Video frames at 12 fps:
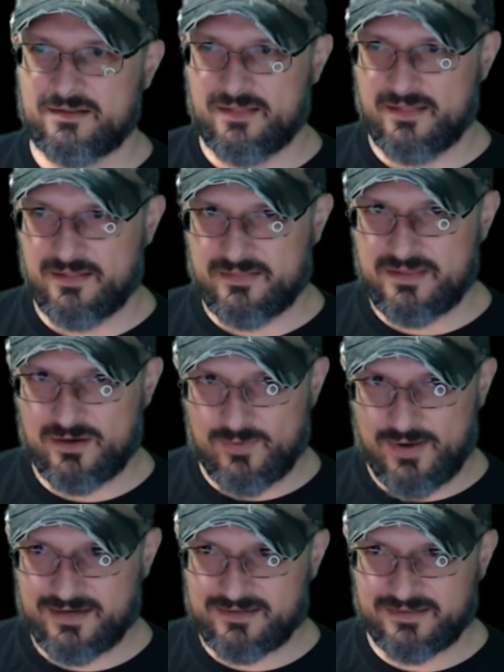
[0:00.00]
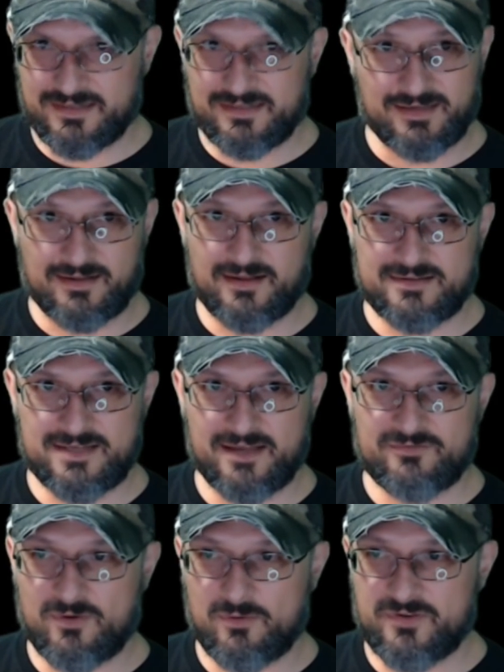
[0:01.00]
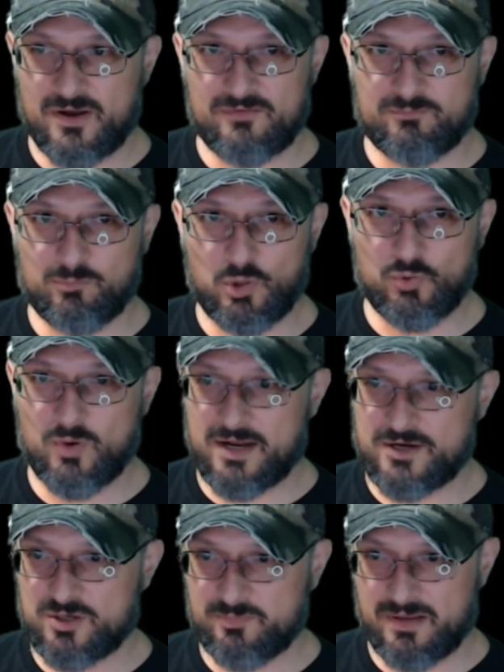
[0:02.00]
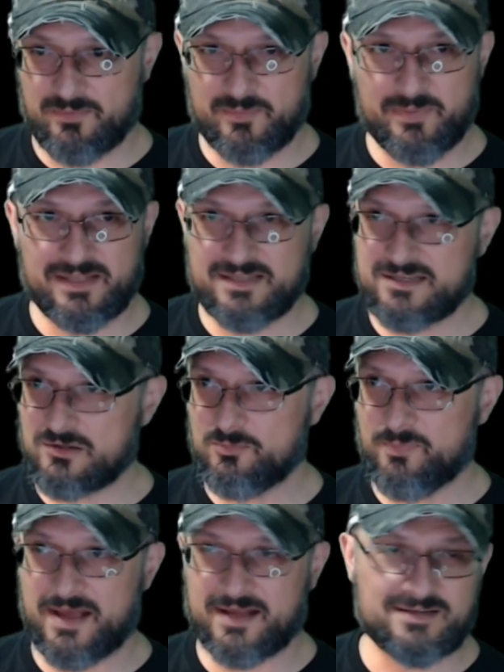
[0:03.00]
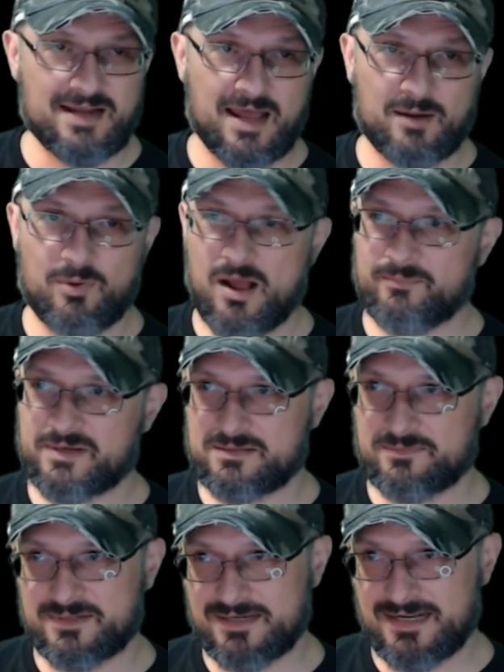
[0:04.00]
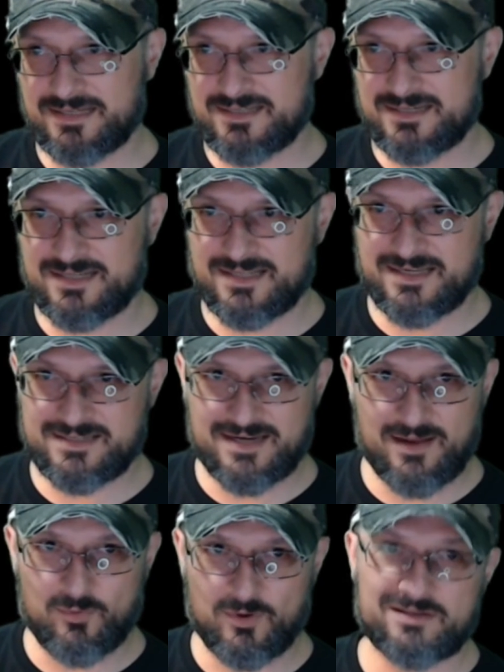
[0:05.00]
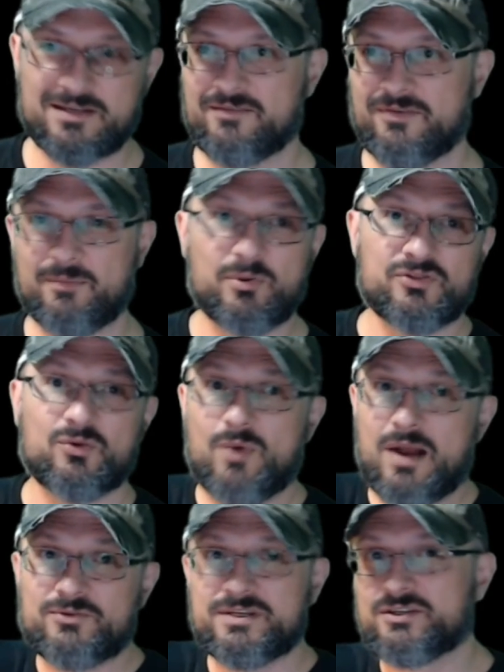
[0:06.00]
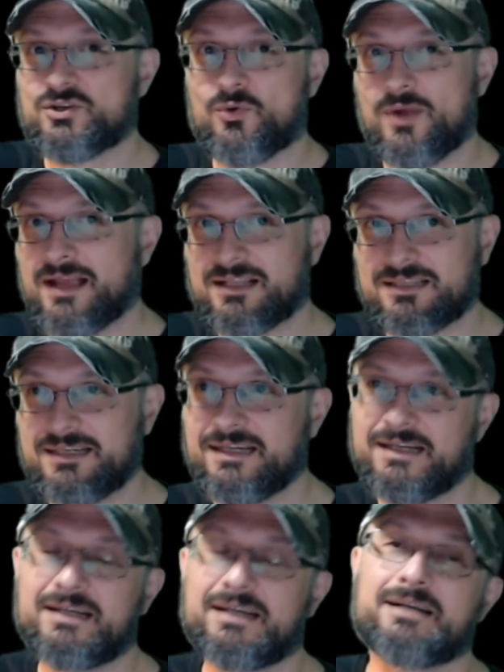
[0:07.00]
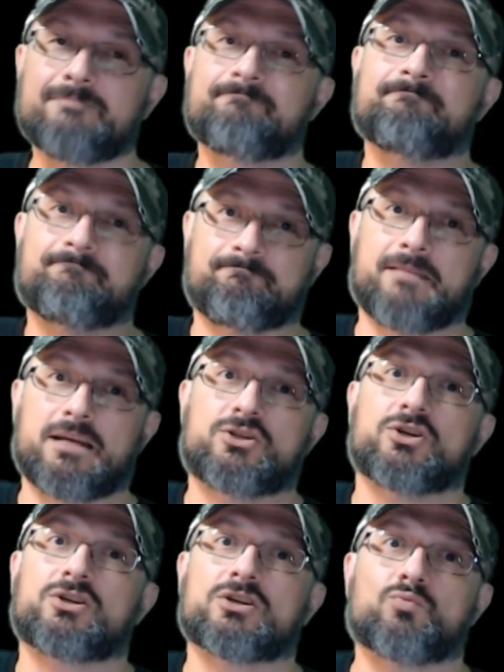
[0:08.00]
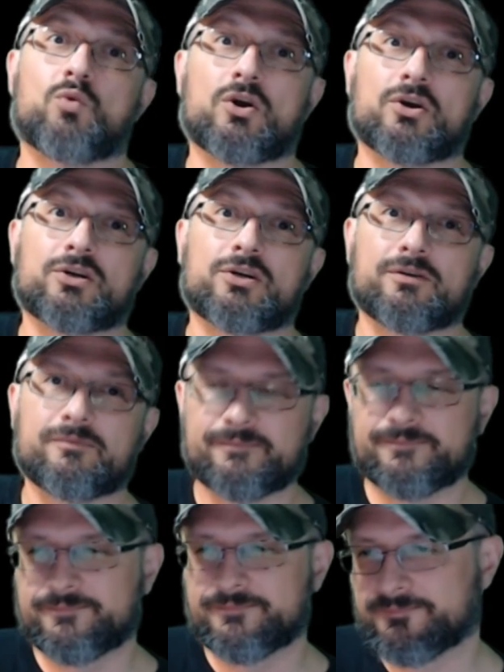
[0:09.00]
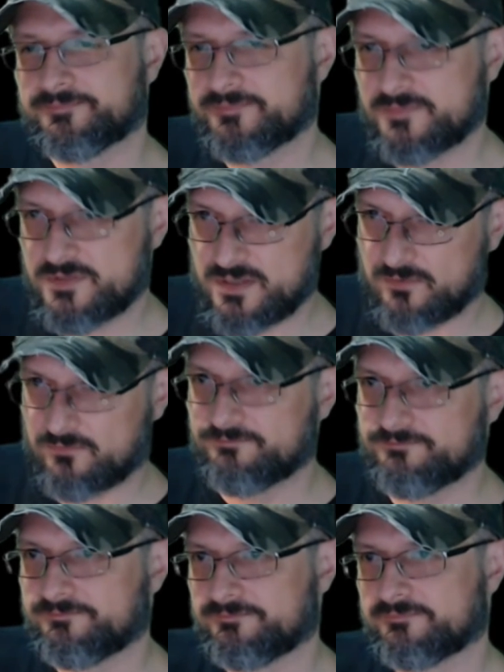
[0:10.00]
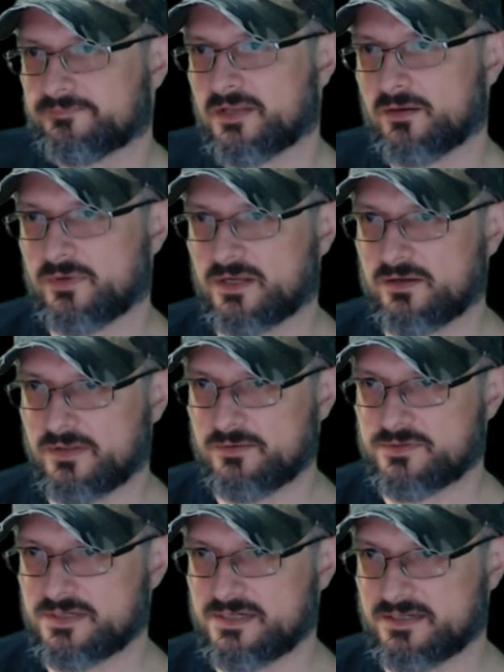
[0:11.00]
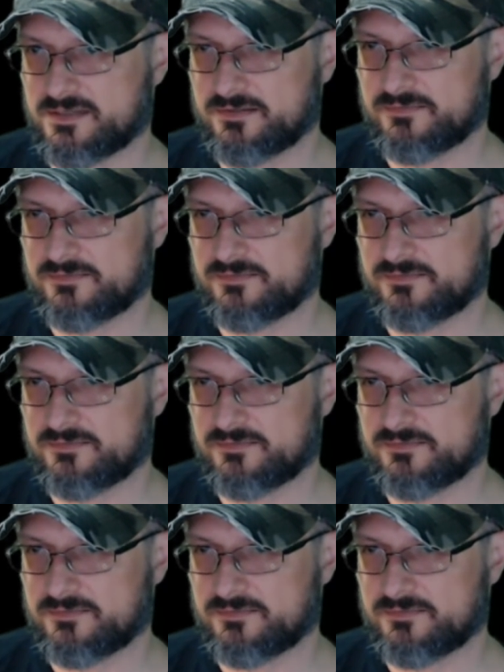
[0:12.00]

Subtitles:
Theoretically, like I said, from VRF Blue, I should be able to ping these loopbacks. Not a problem because I'm connected to these networks, and if I put the routes in correctly, it should just work. So, there we go. That was neat. I'm